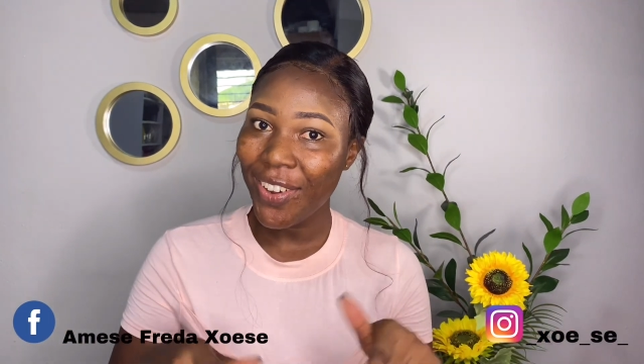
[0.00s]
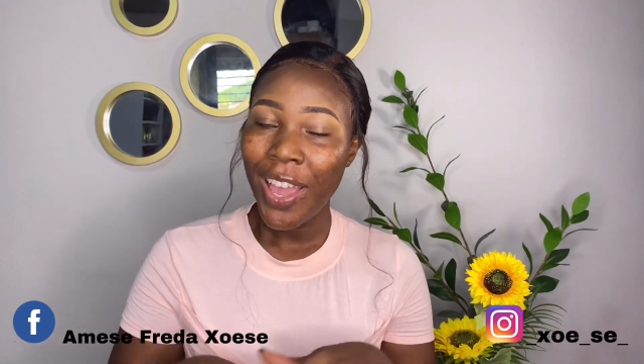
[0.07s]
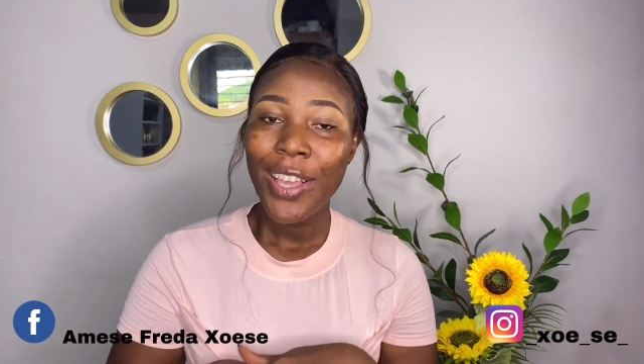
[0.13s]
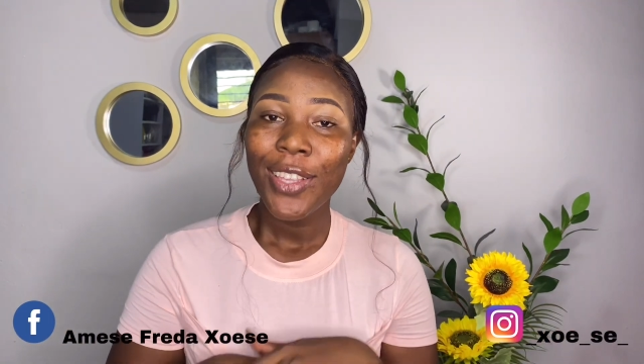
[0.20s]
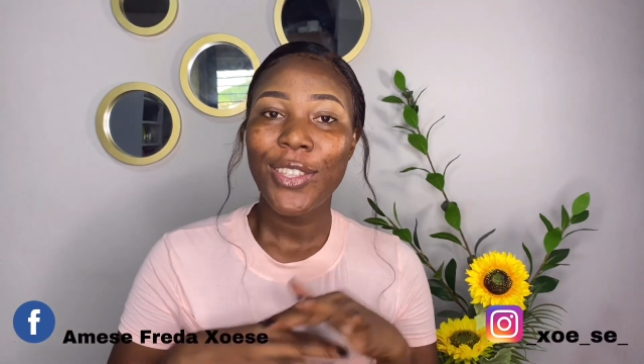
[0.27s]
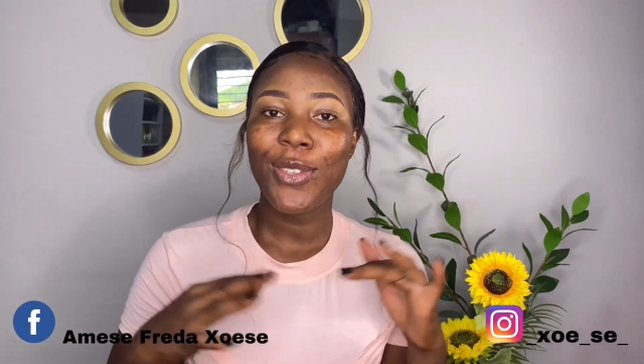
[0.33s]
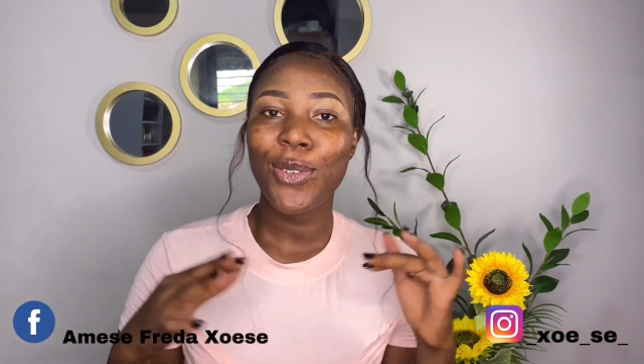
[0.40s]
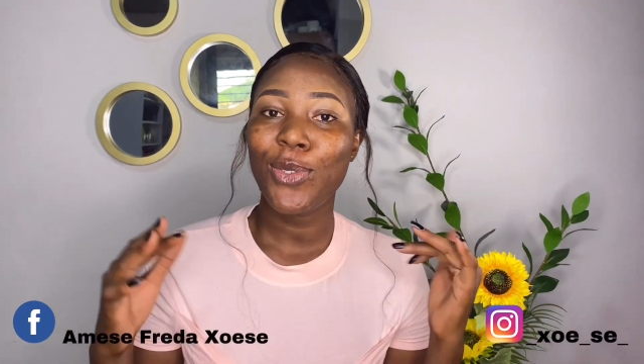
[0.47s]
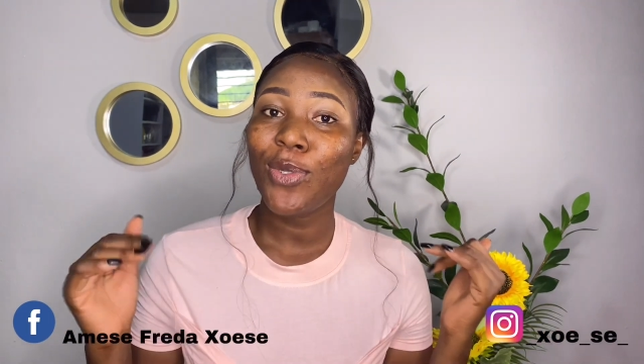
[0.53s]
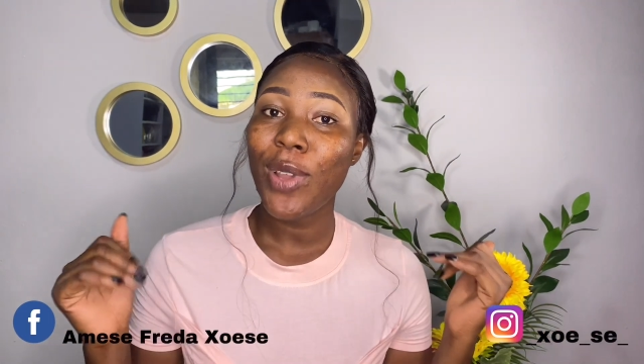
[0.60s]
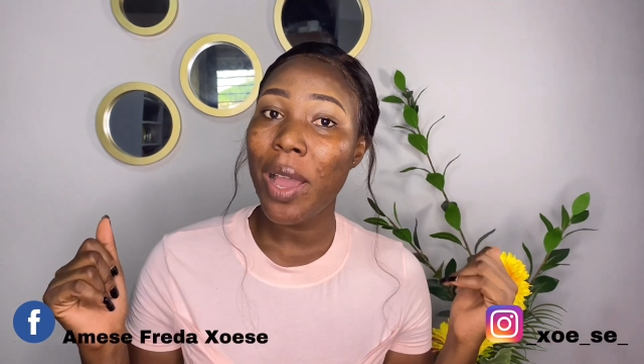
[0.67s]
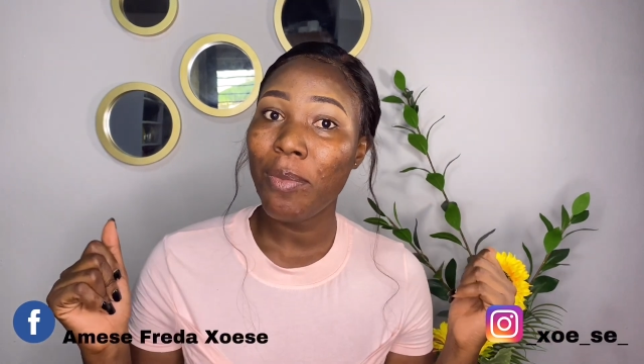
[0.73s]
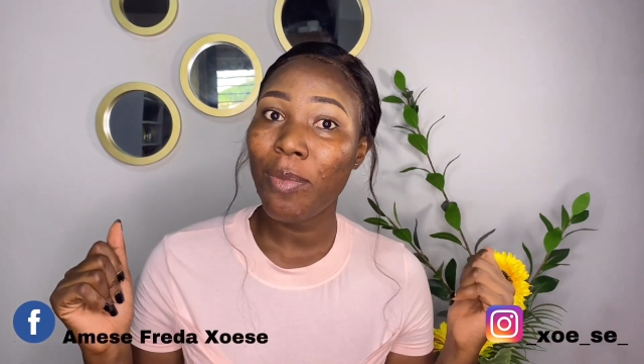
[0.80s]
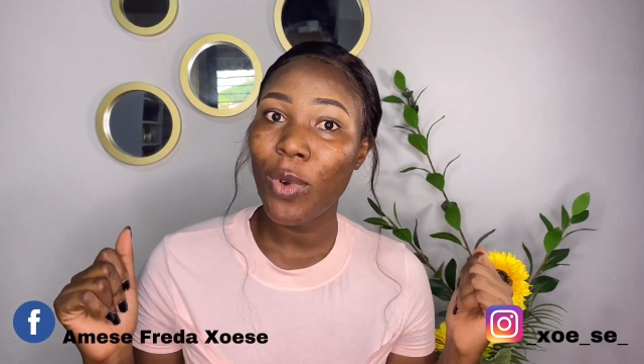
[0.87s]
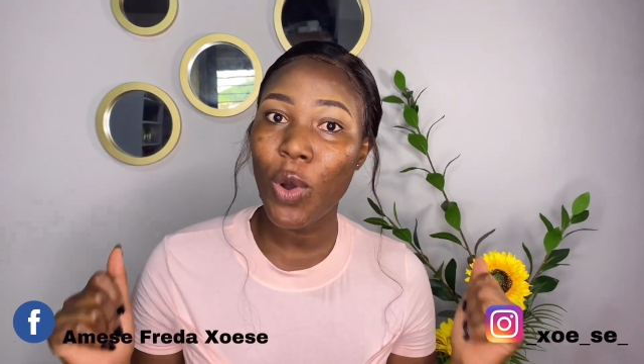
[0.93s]
So
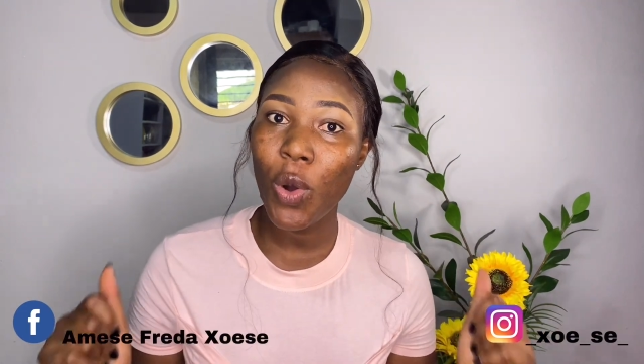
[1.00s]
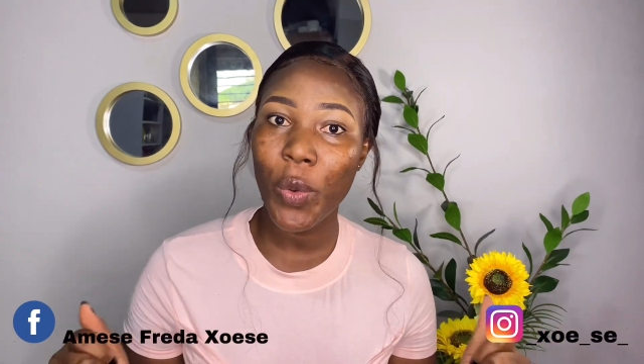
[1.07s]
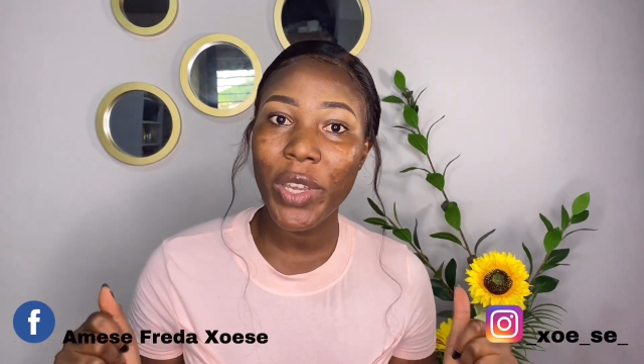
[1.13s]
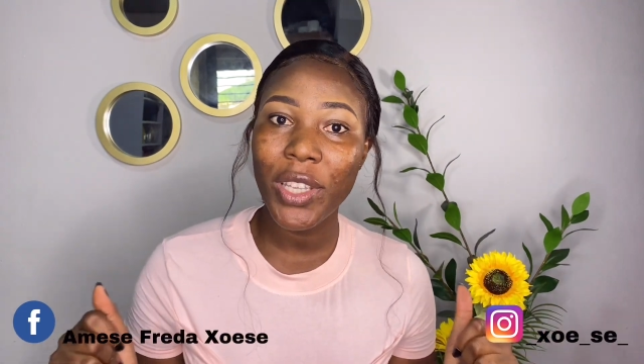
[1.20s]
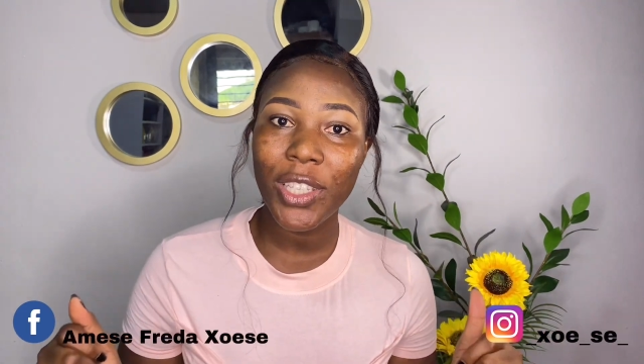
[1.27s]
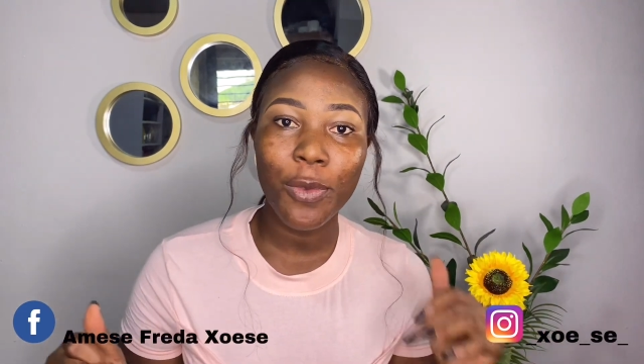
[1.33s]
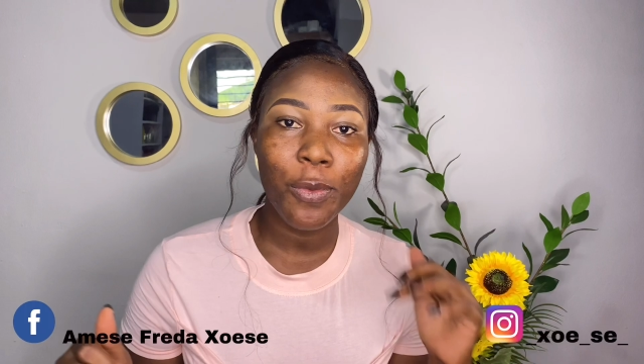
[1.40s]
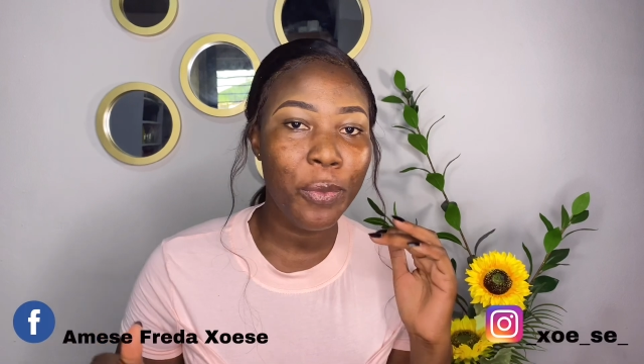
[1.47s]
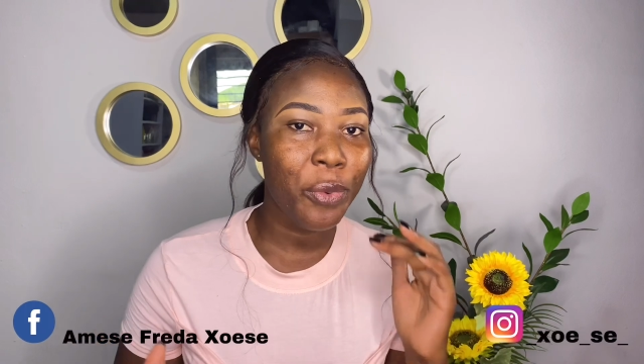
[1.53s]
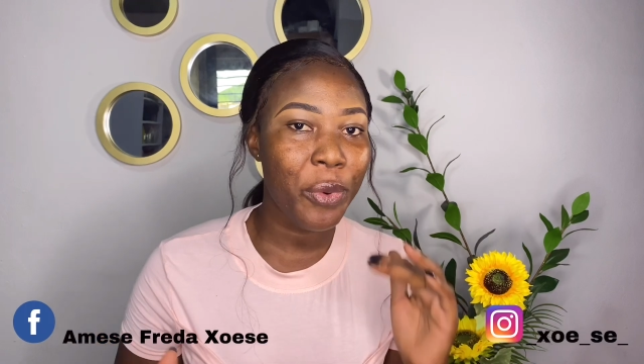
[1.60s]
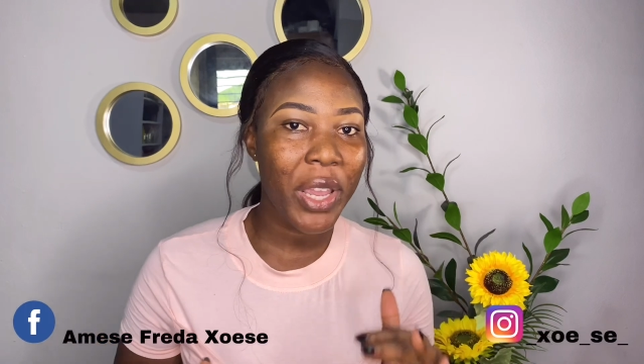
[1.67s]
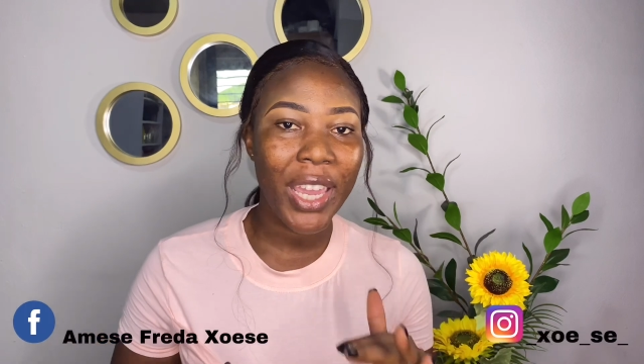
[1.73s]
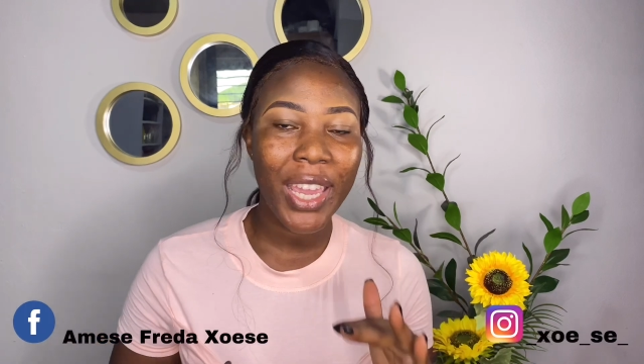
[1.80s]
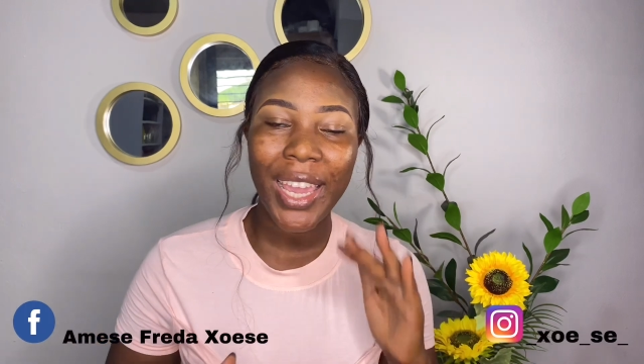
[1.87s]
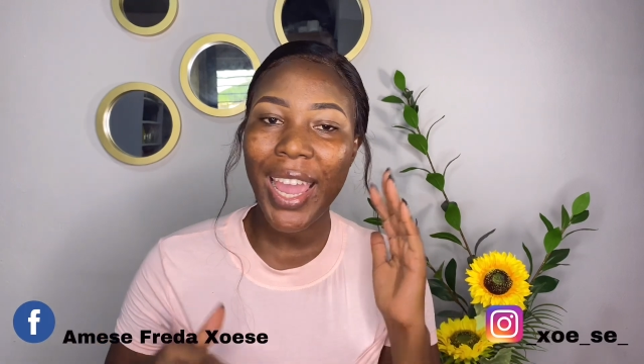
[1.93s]
I'm going to
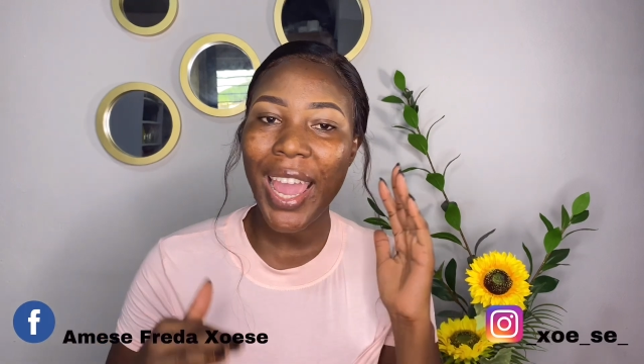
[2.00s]
break